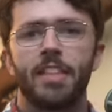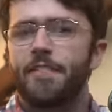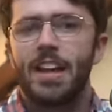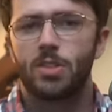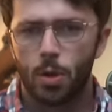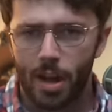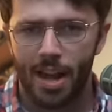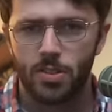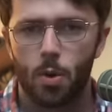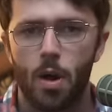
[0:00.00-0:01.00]
They face no
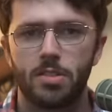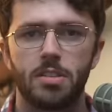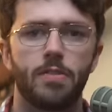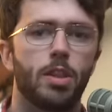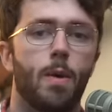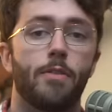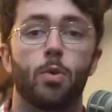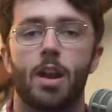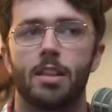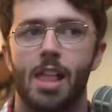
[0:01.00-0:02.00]
consequences, even though
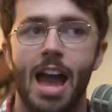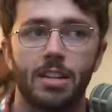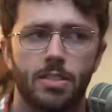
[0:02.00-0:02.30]
everyone online